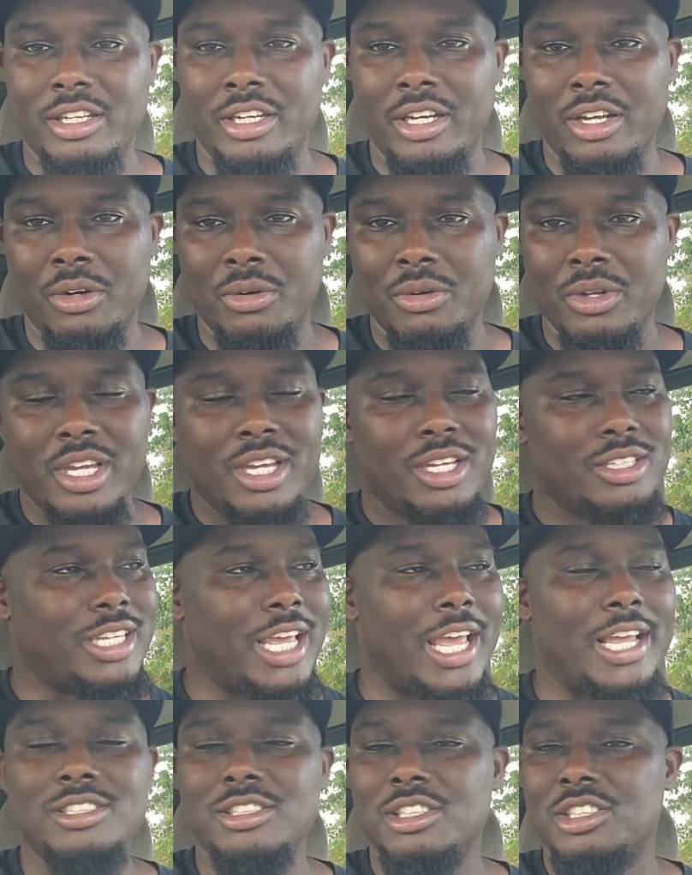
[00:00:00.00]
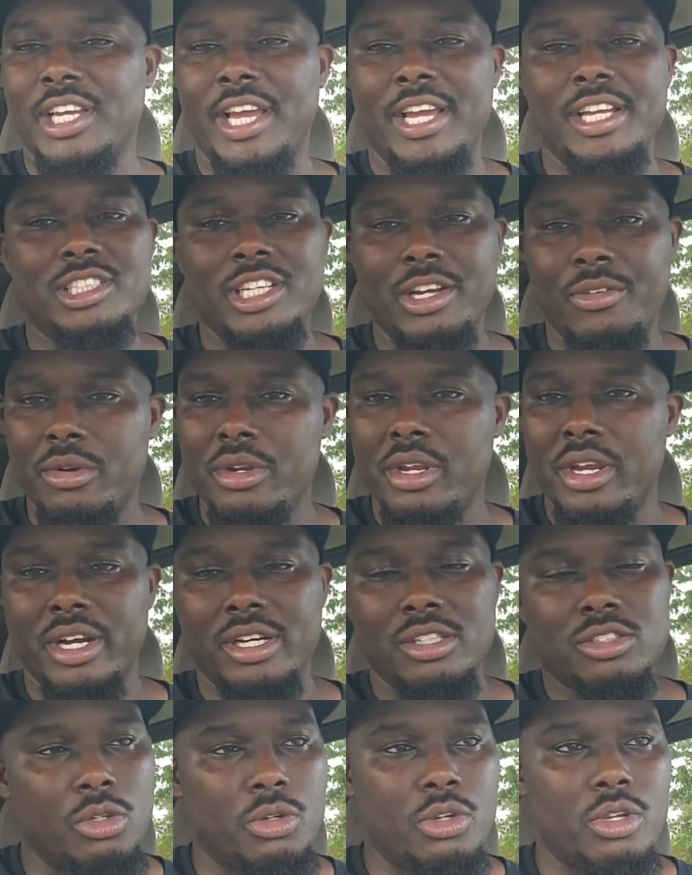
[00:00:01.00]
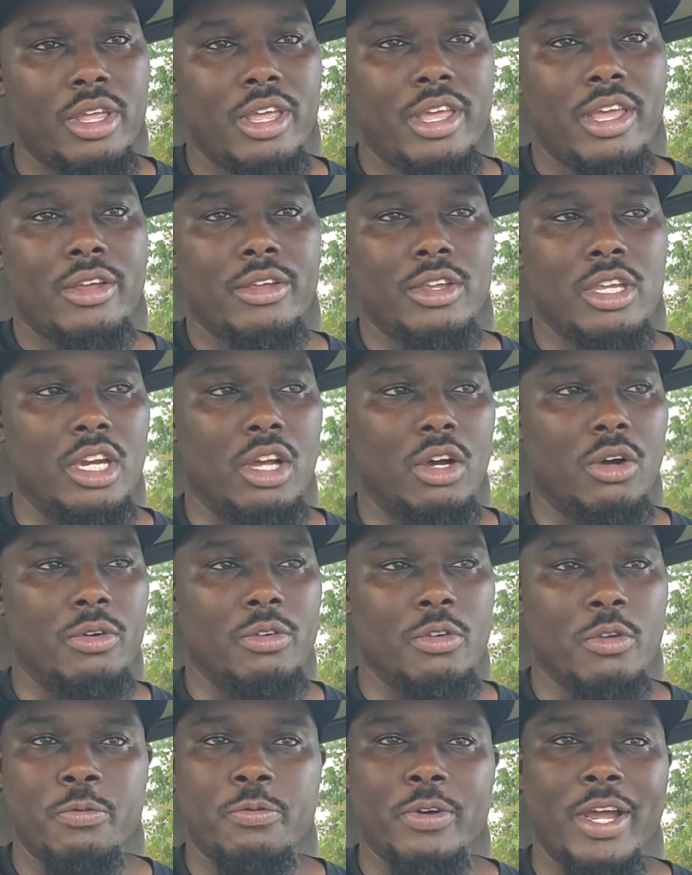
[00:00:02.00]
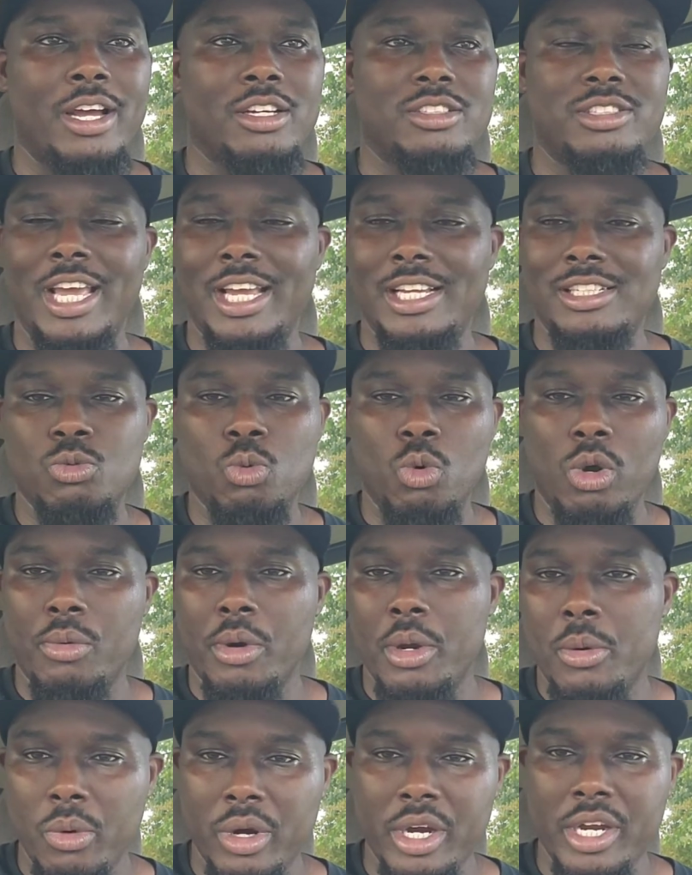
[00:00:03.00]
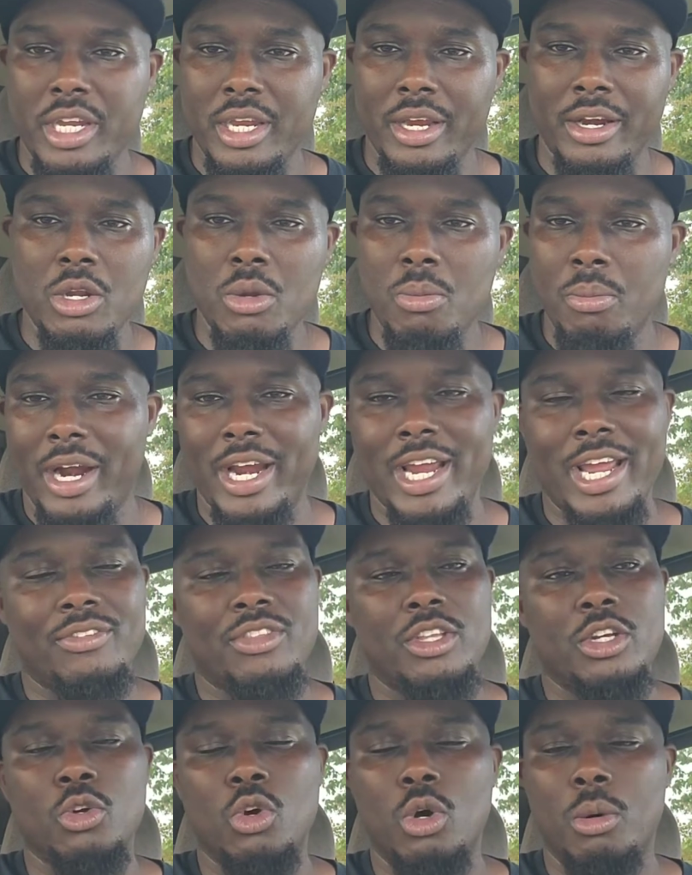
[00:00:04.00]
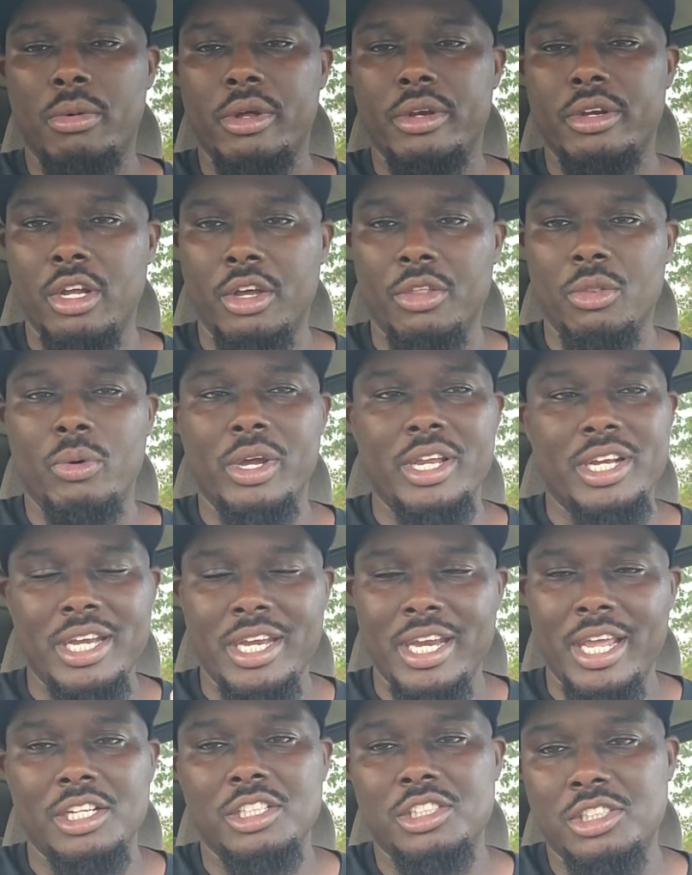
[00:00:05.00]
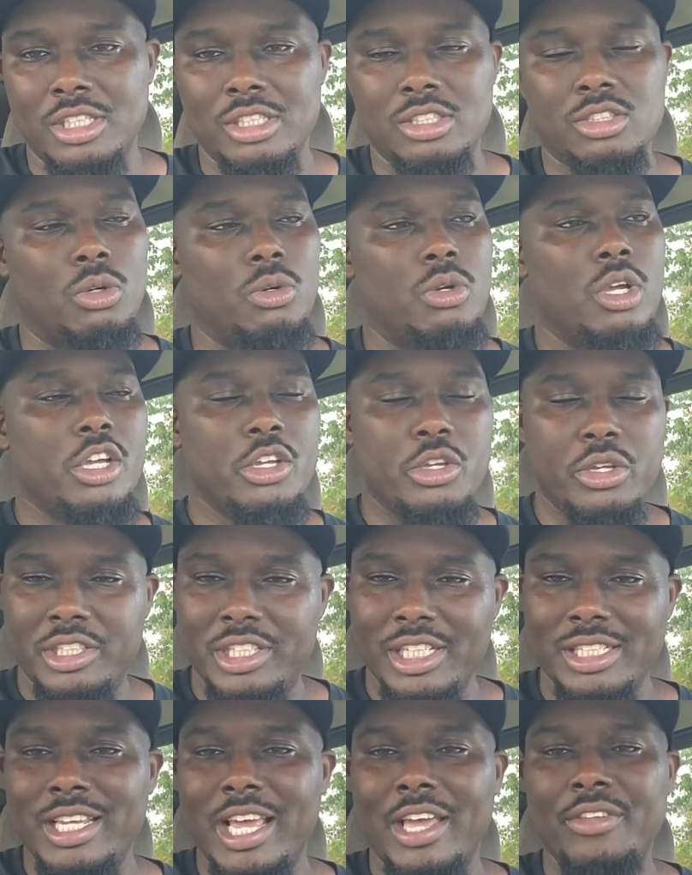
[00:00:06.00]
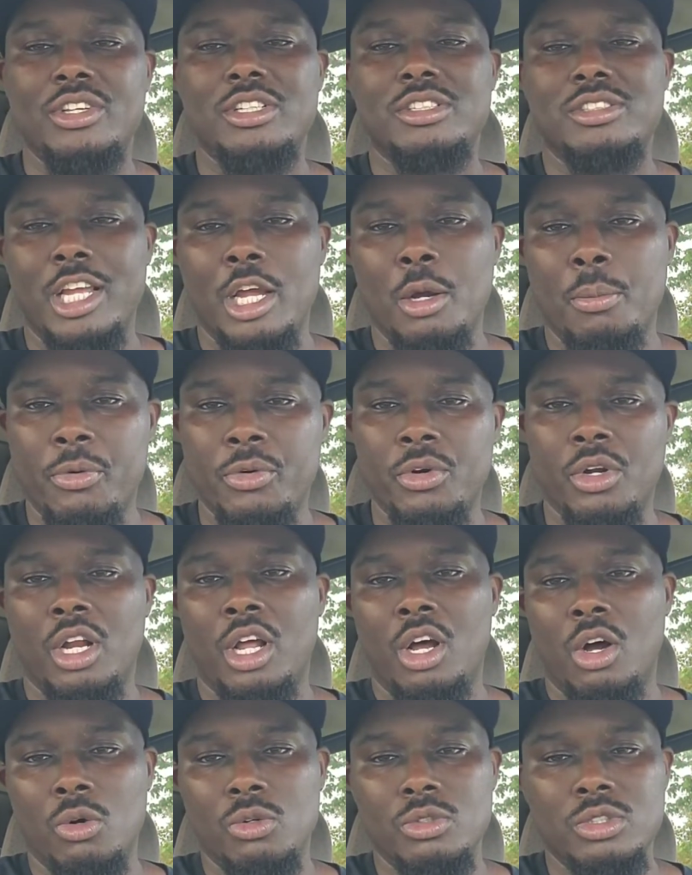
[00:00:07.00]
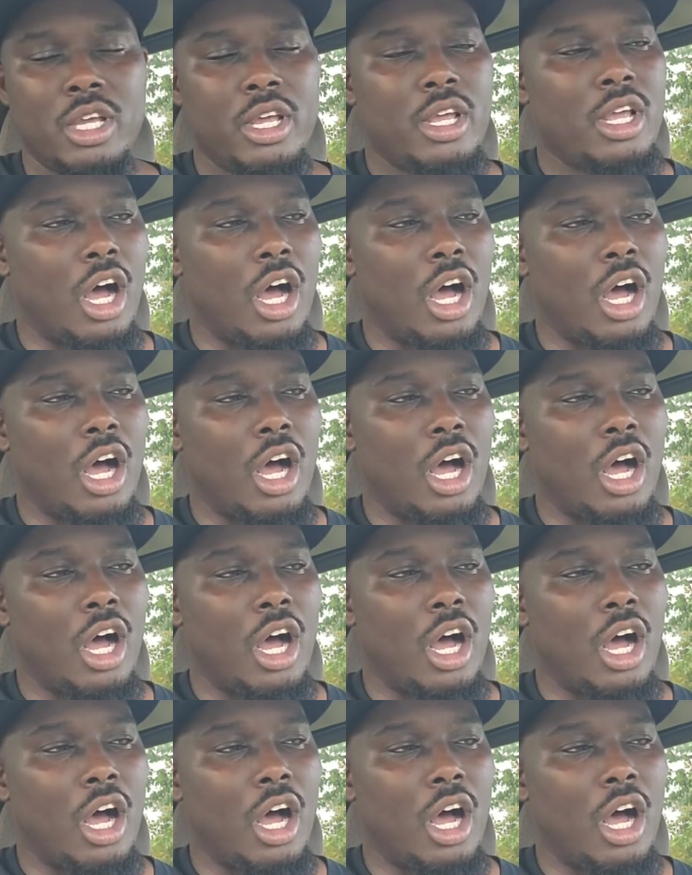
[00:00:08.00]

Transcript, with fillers: You know, taxes change every year. So, you, you know, you file taxes one way one year, you might have to do them another way the next year. So you just have to stay up on the law.